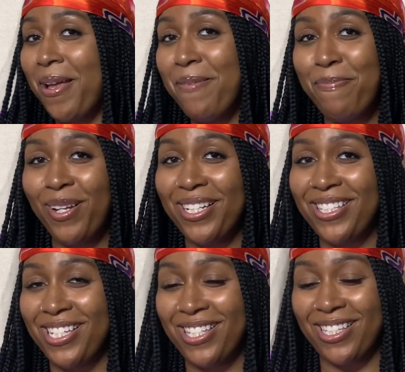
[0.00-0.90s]

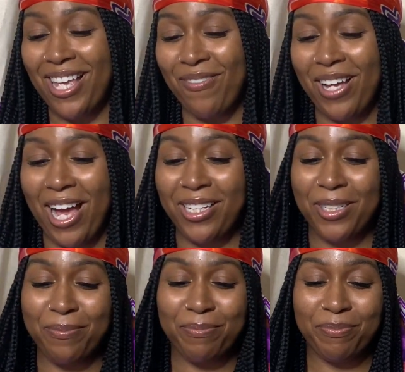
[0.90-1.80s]
plenty since I've got them.
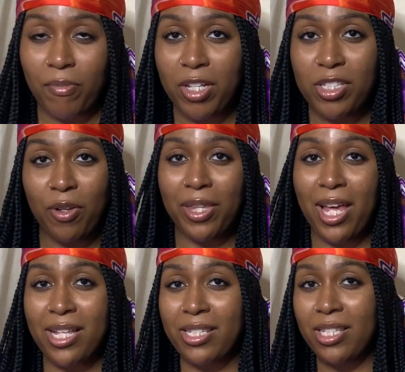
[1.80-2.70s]
So
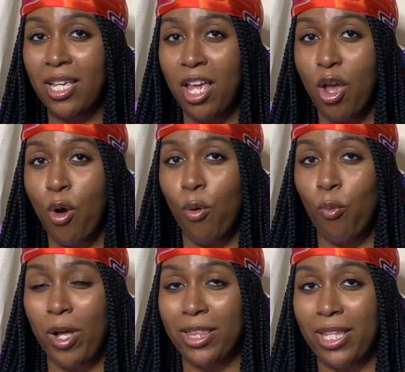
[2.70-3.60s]
that's
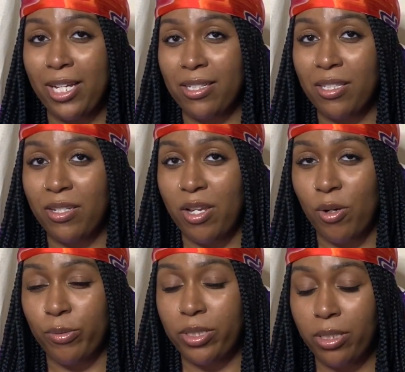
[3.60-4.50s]
one thing to
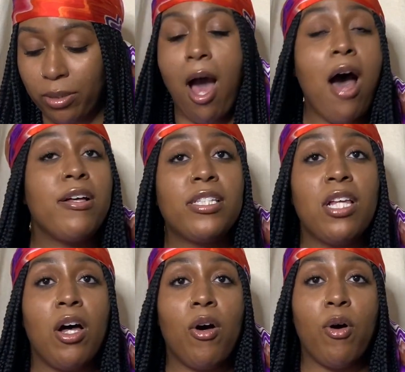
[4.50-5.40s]
note.
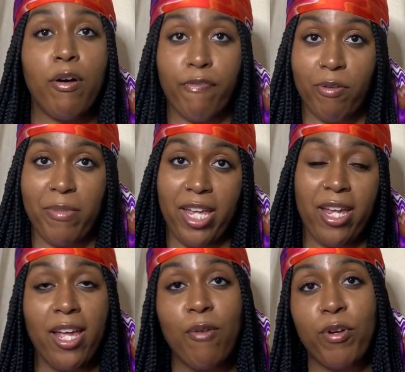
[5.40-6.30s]
Also for
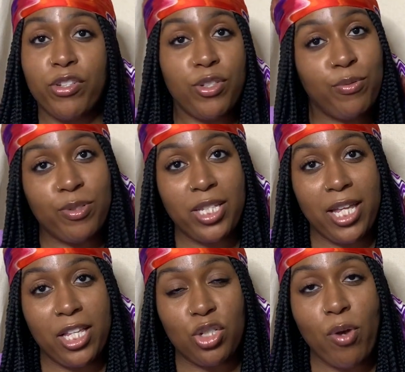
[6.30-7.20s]
me, which you will see
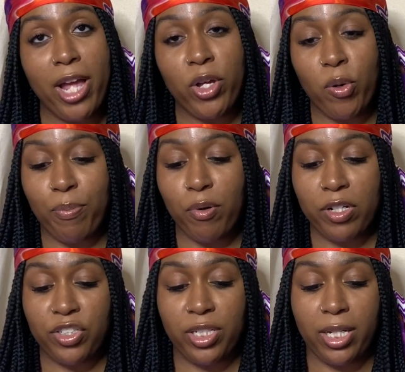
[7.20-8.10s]
in the try-on
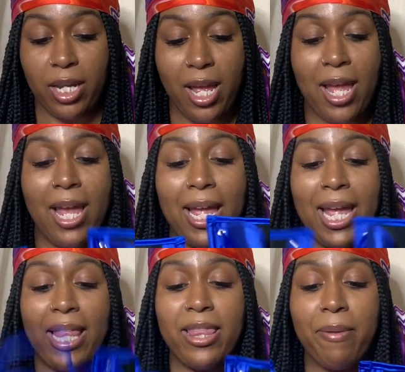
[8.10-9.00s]
portion,
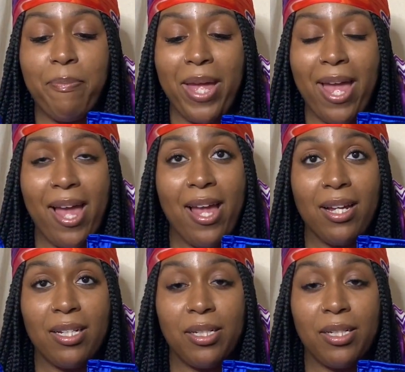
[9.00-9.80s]
in the back,